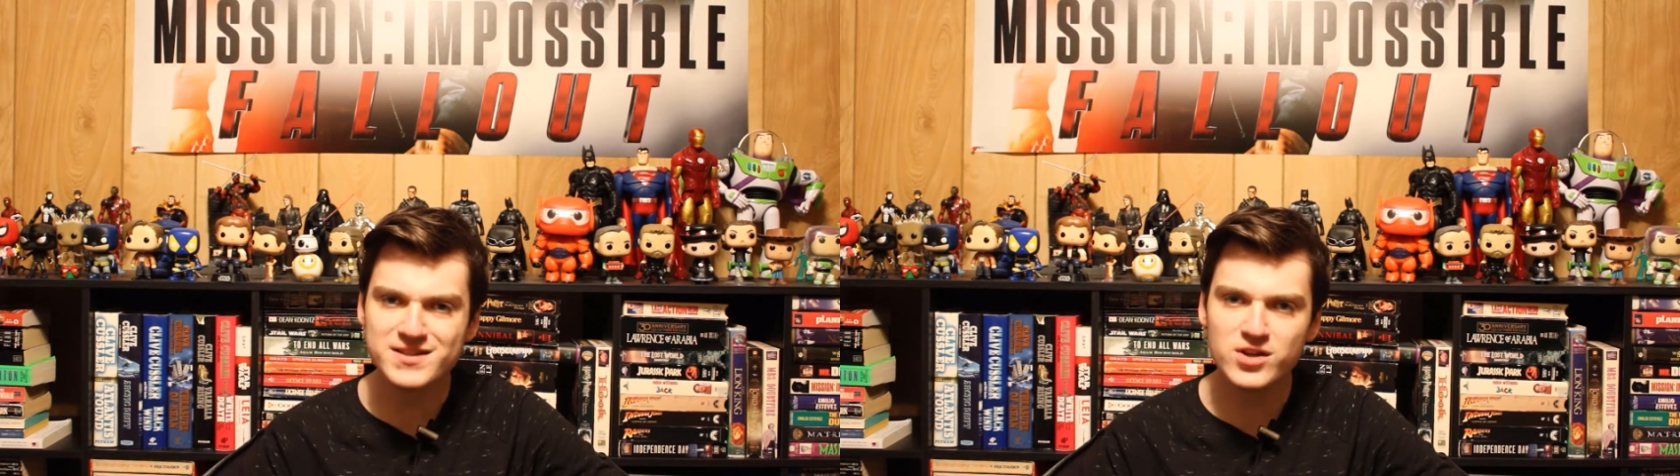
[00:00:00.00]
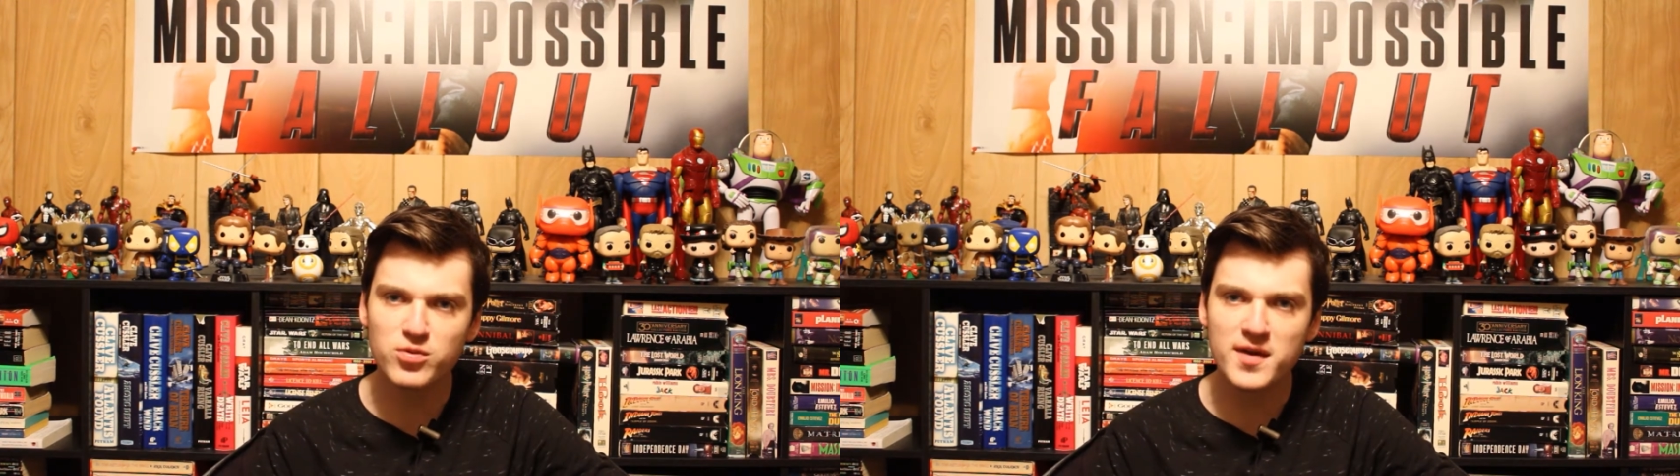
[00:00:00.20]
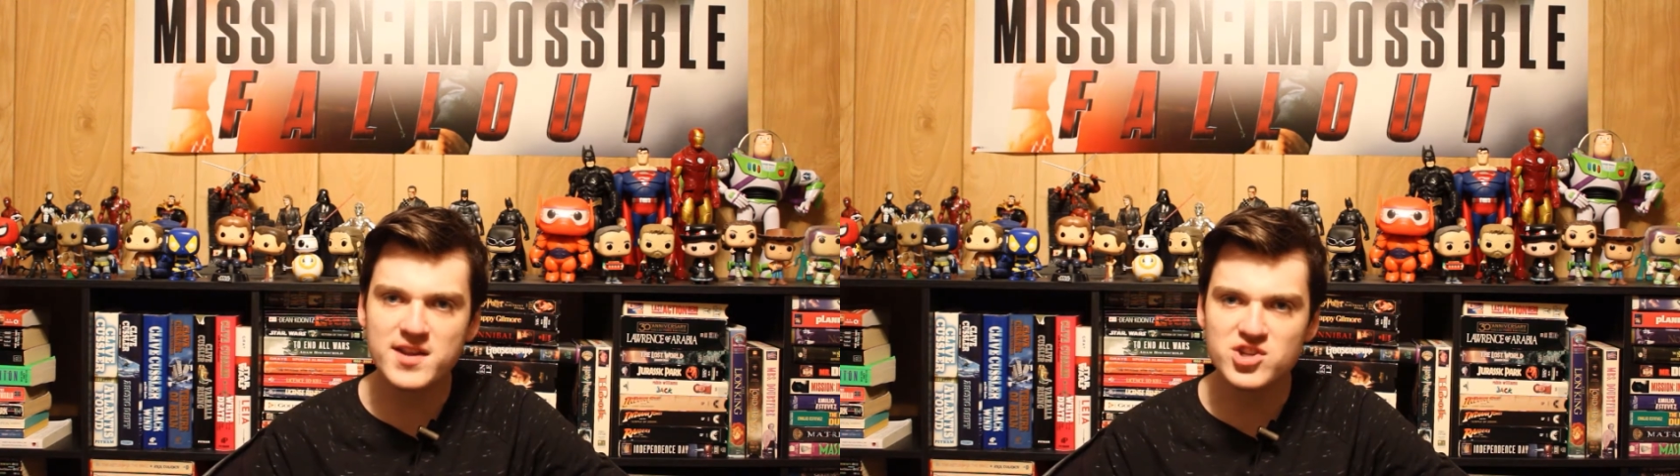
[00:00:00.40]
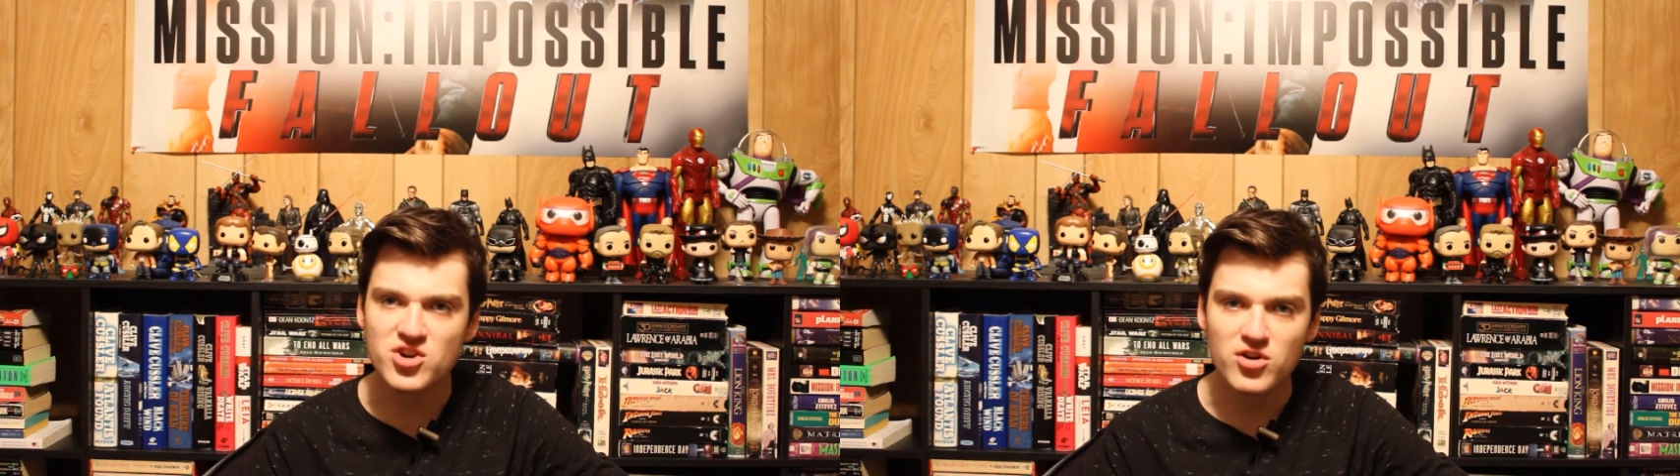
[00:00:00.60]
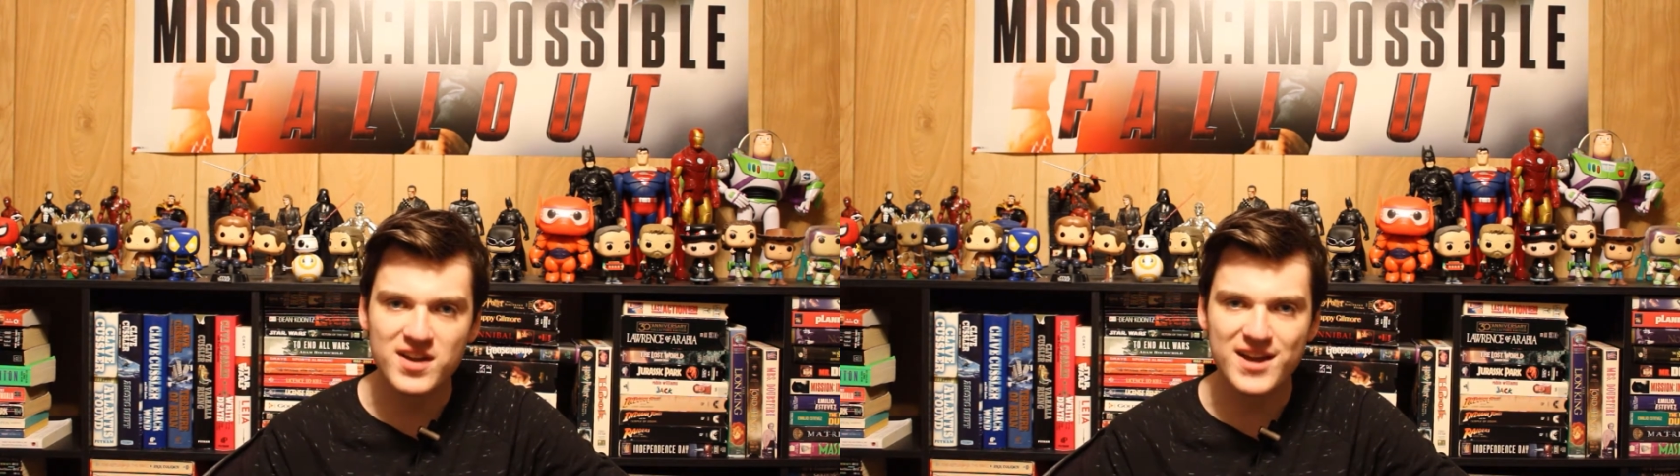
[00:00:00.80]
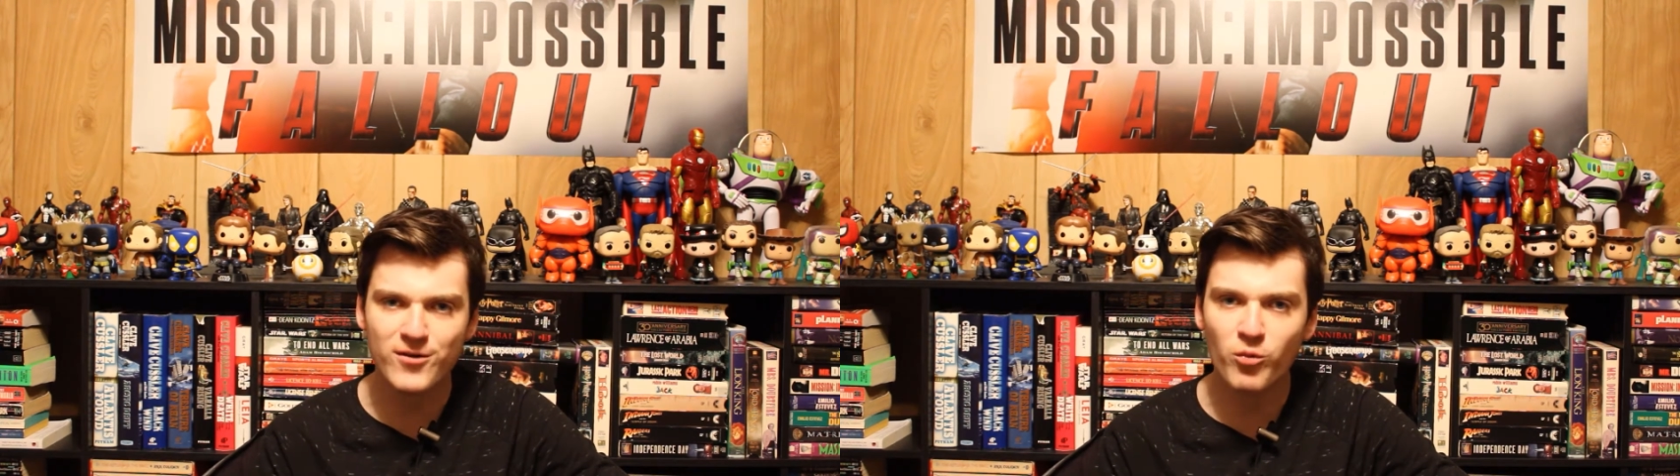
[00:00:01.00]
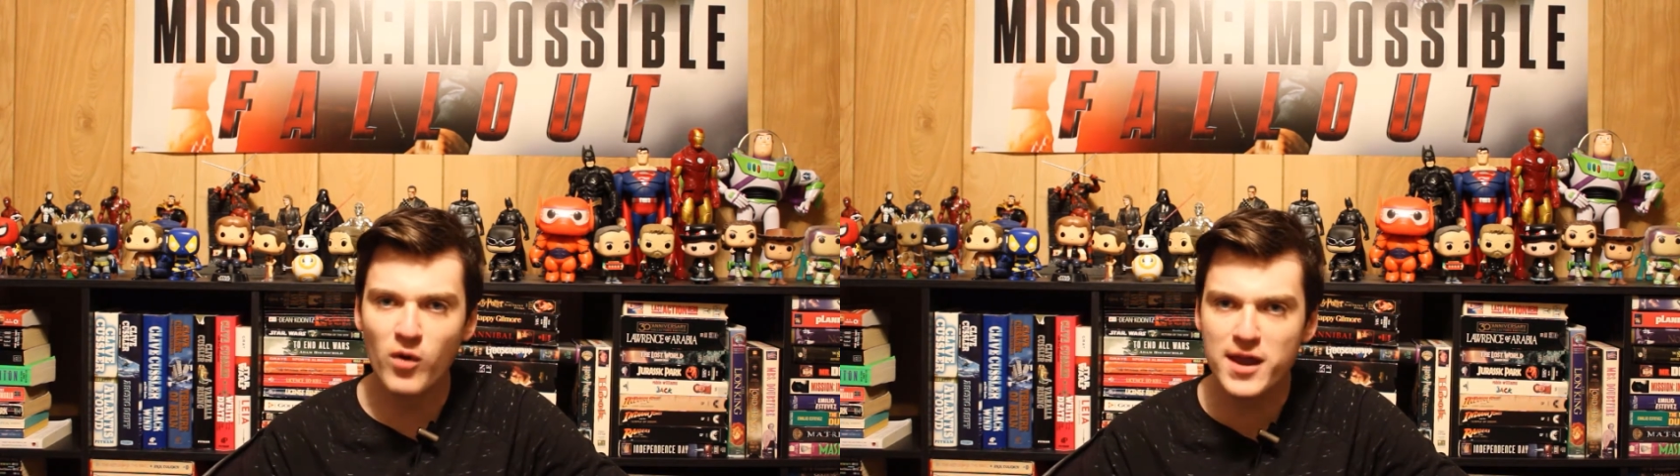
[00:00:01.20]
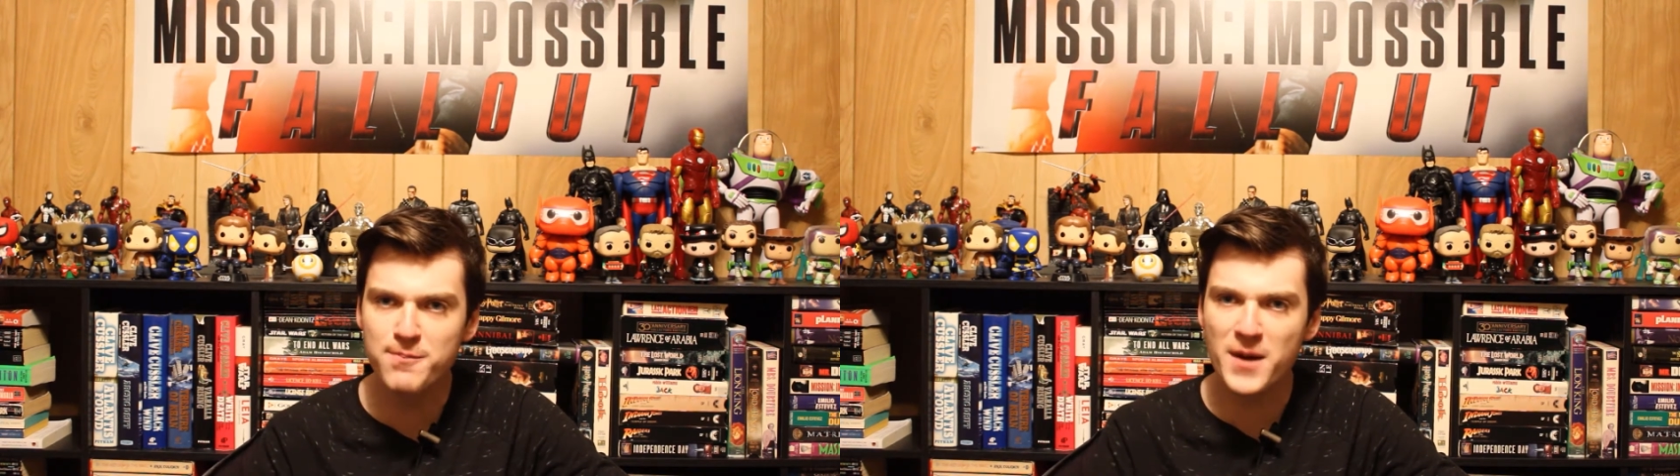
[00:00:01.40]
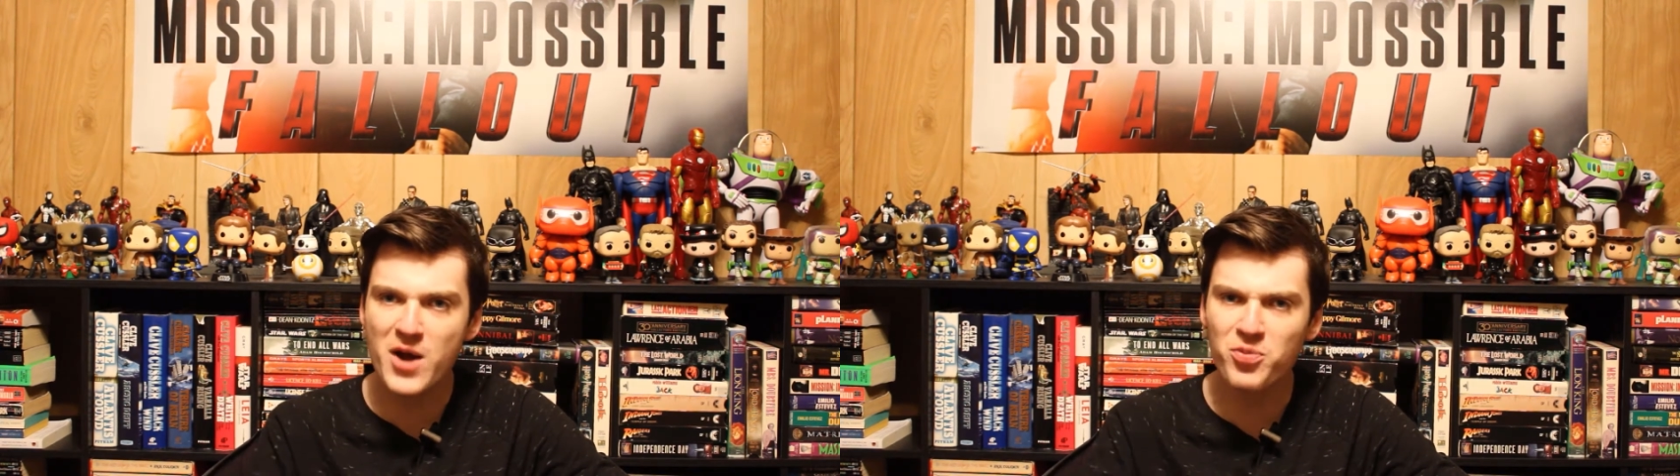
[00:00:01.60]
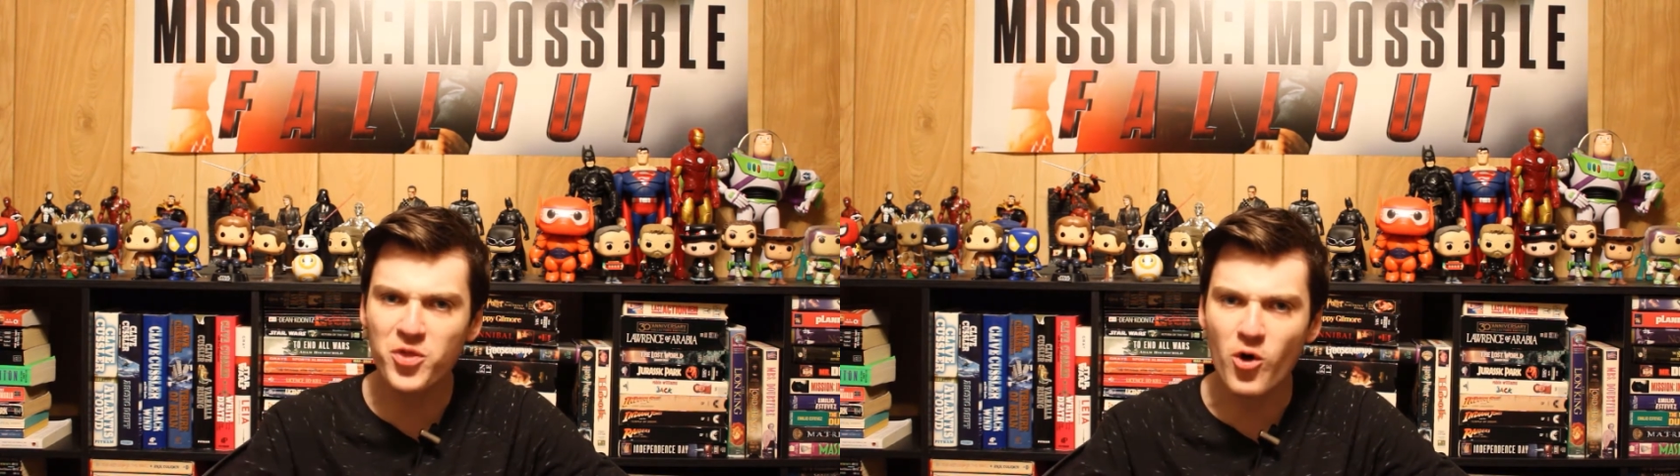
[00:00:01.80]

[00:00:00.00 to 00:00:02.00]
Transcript: creature can wipe out the